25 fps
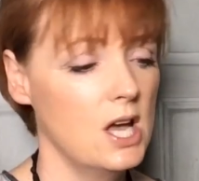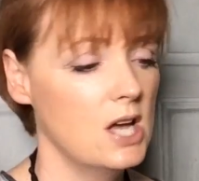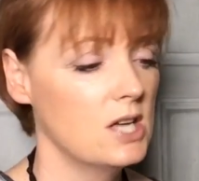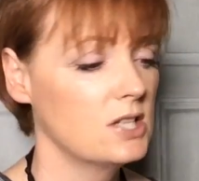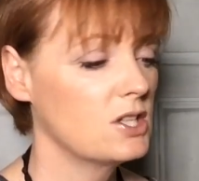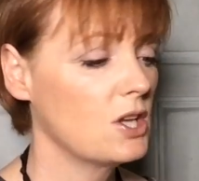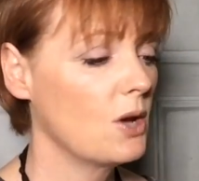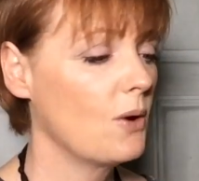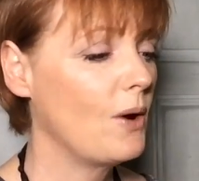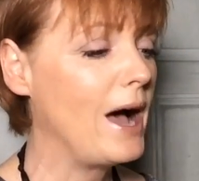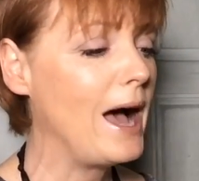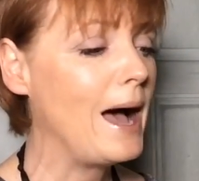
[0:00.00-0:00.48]

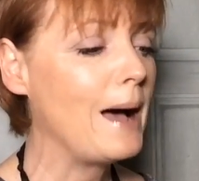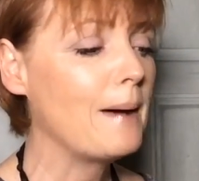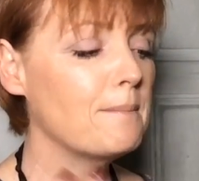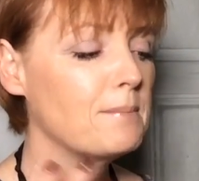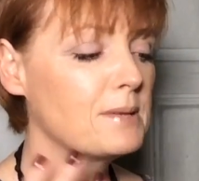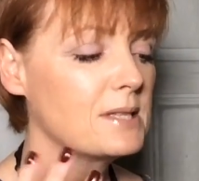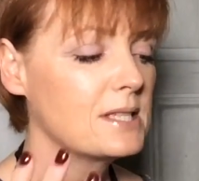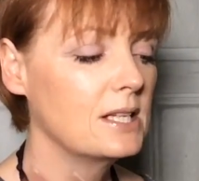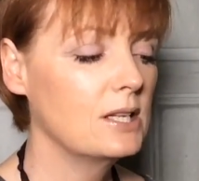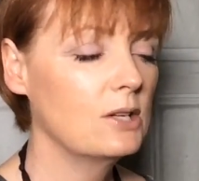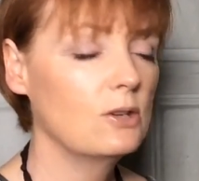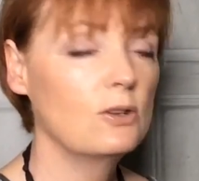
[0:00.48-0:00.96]
So
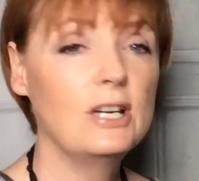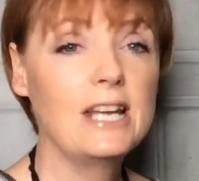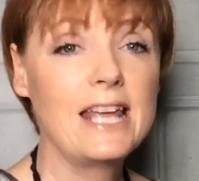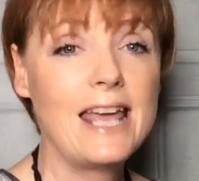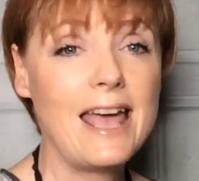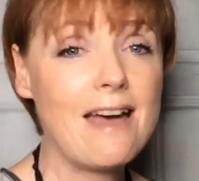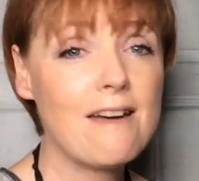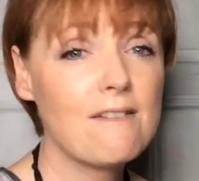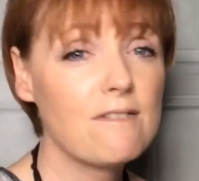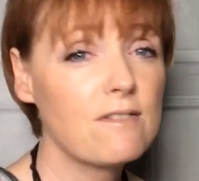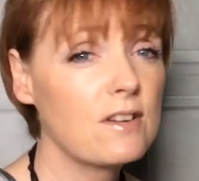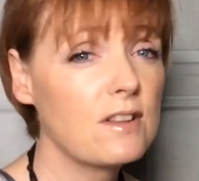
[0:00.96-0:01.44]

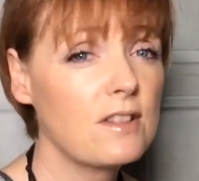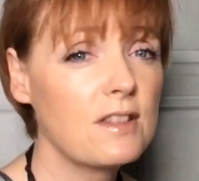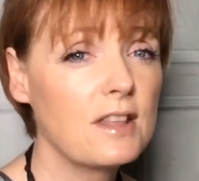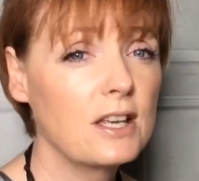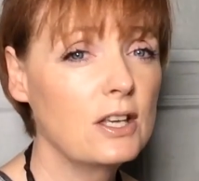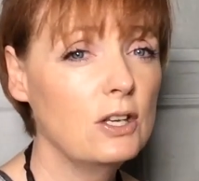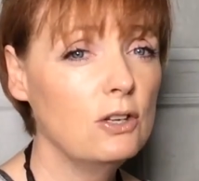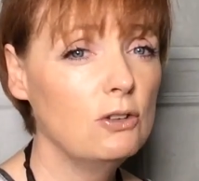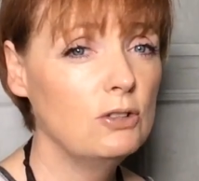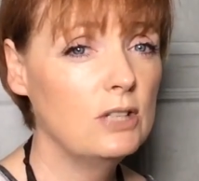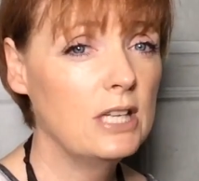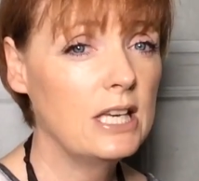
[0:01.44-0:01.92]
absolutely
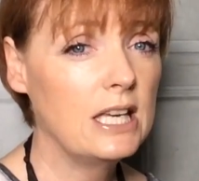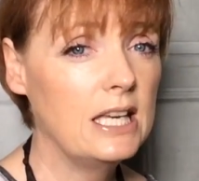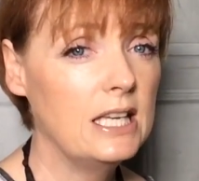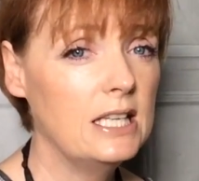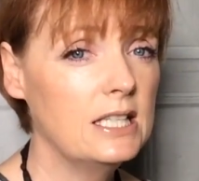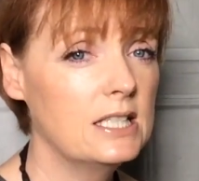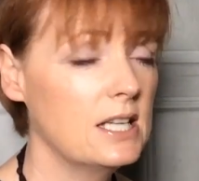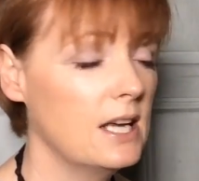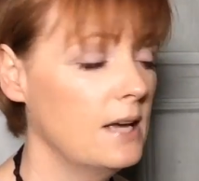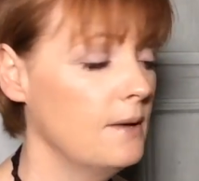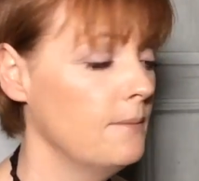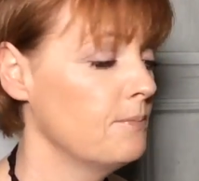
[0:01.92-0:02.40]
everything you
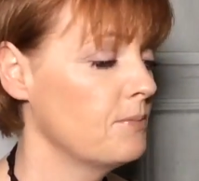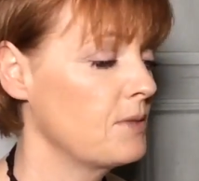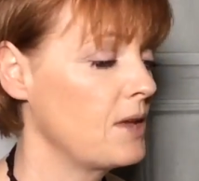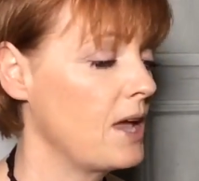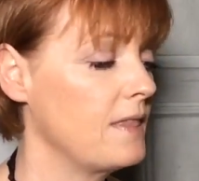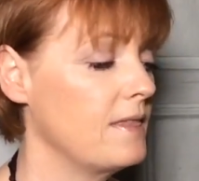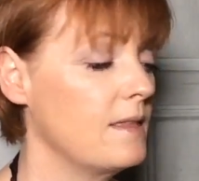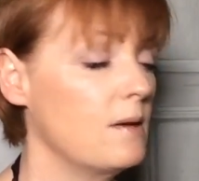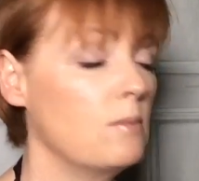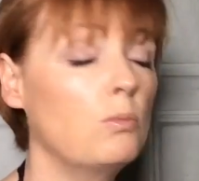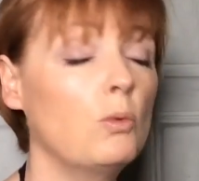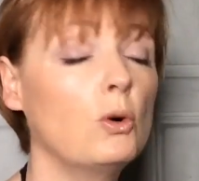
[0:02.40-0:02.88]
need,
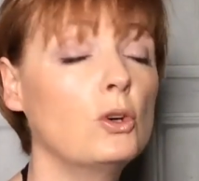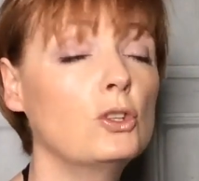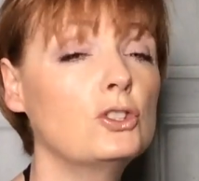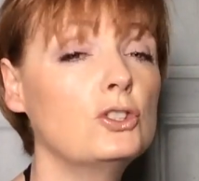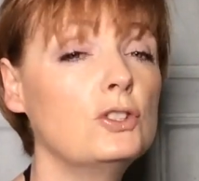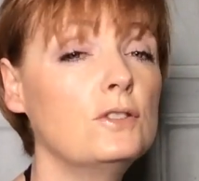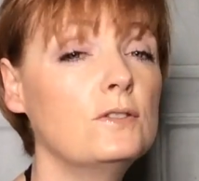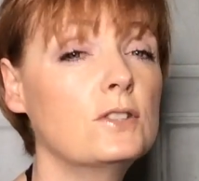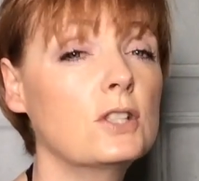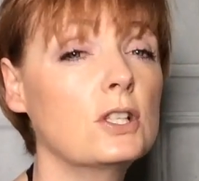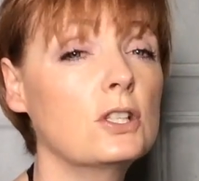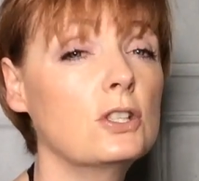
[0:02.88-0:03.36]
and then once
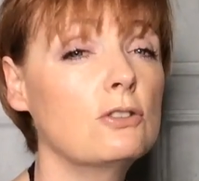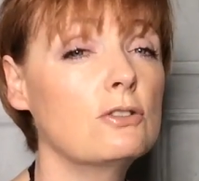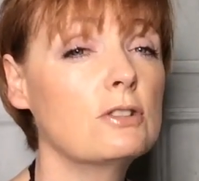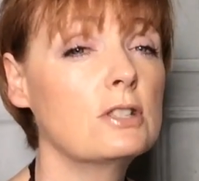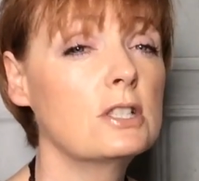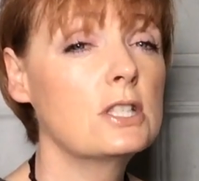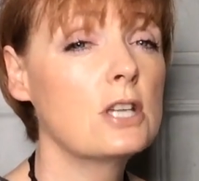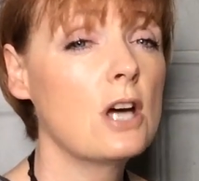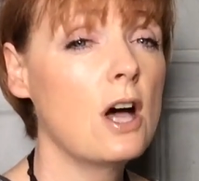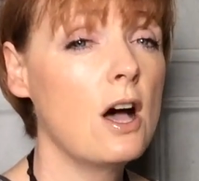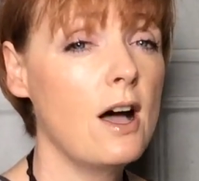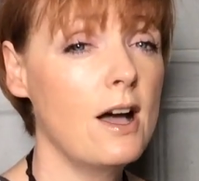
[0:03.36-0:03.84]
you've done your
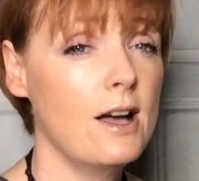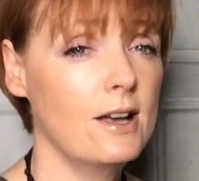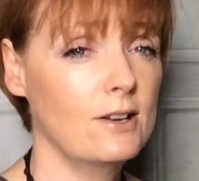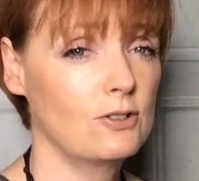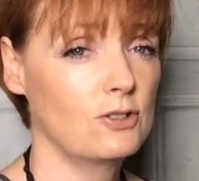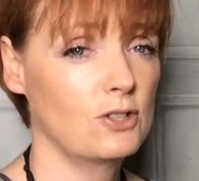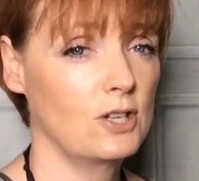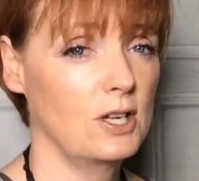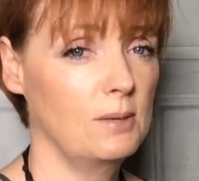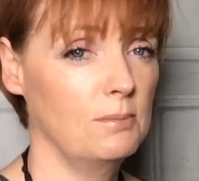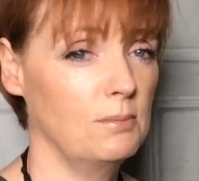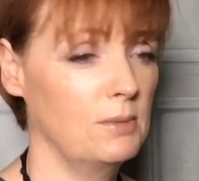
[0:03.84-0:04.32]
entire
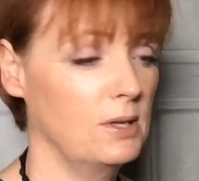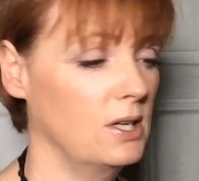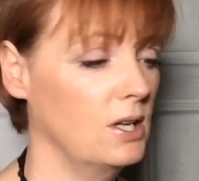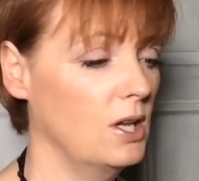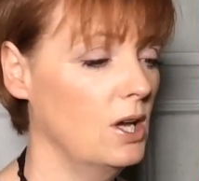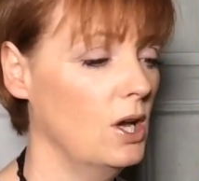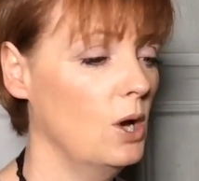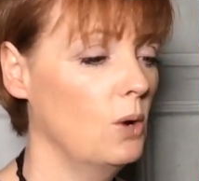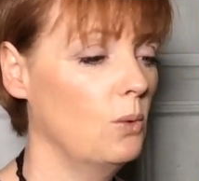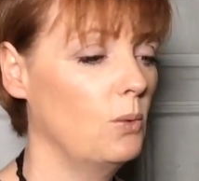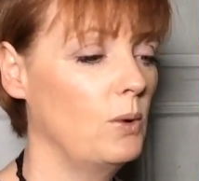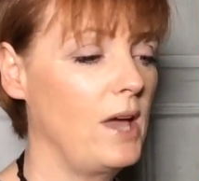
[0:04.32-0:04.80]
treatment,
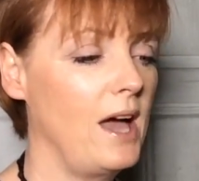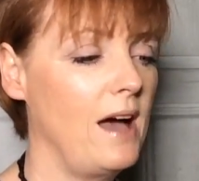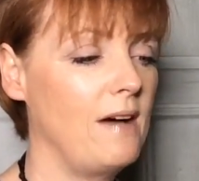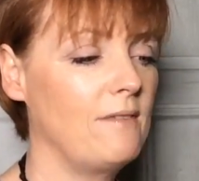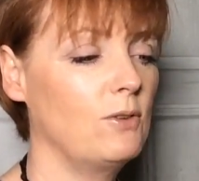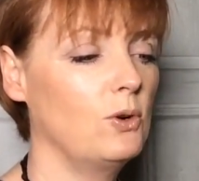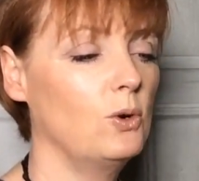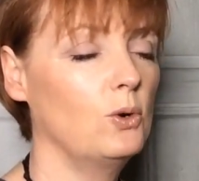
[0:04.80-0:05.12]
we have